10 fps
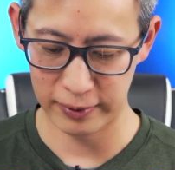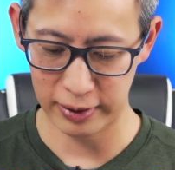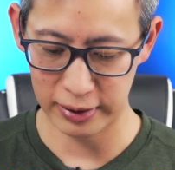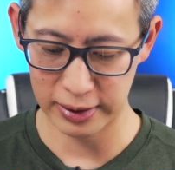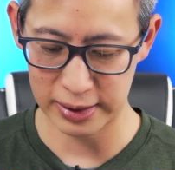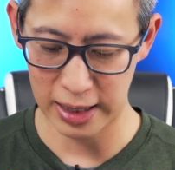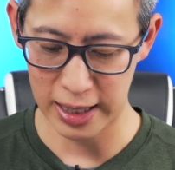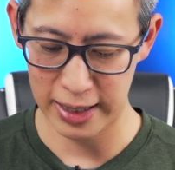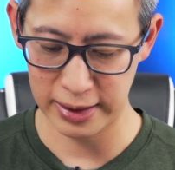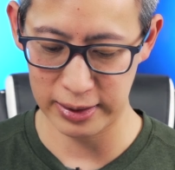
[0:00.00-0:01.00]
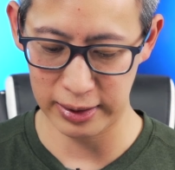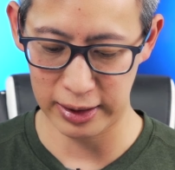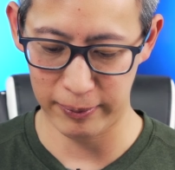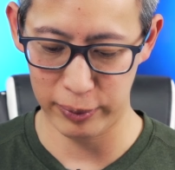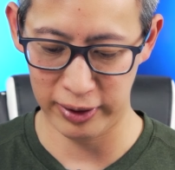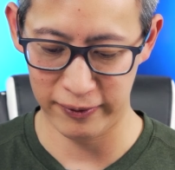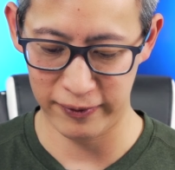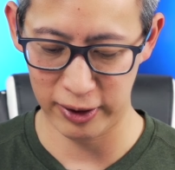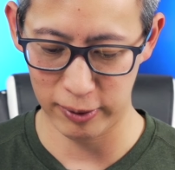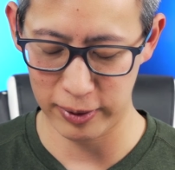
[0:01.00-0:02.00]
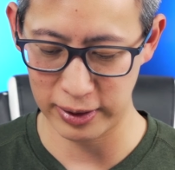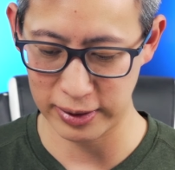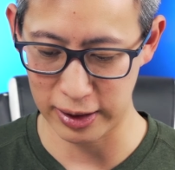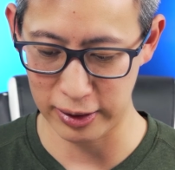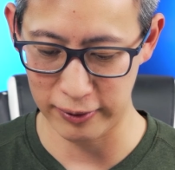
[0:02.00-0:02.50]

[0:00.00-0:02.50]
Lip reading: on the sides, and I'm putting fingerprints all